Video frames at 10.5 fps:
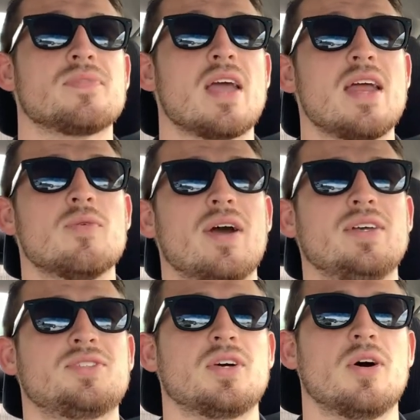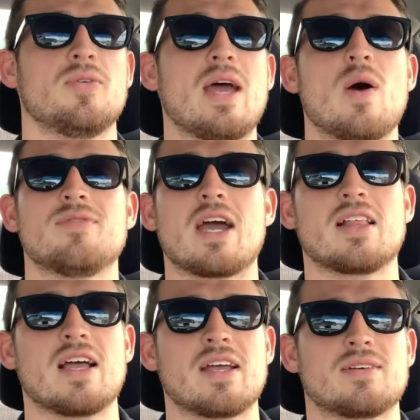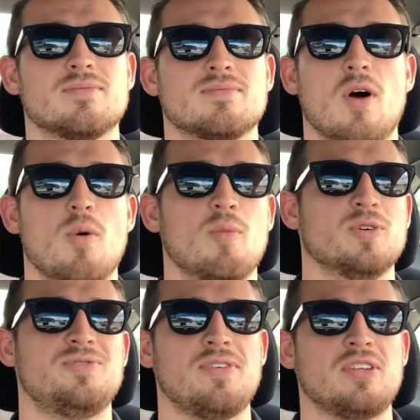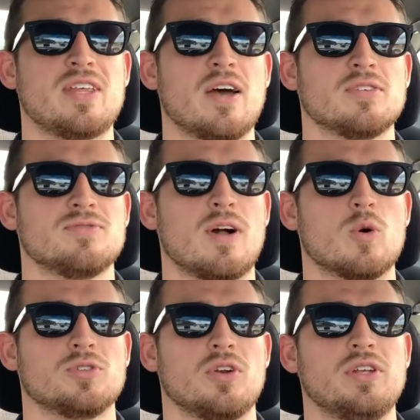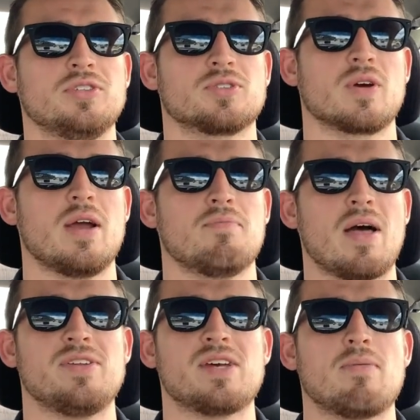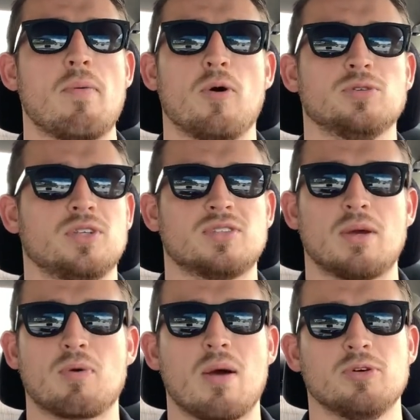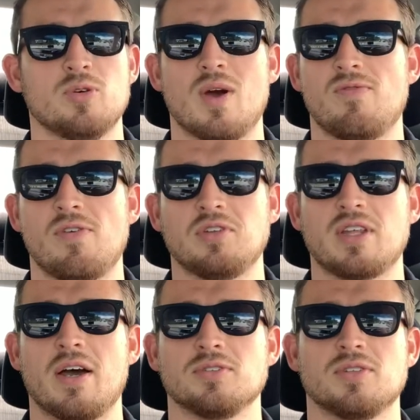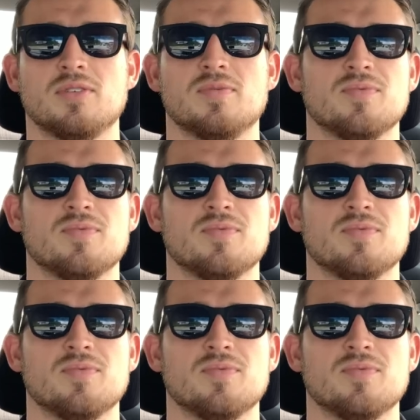Anyway, so now I've got like almost fifty thousand followers on Instagram. By the time I post this, I probably do have fifty thousand.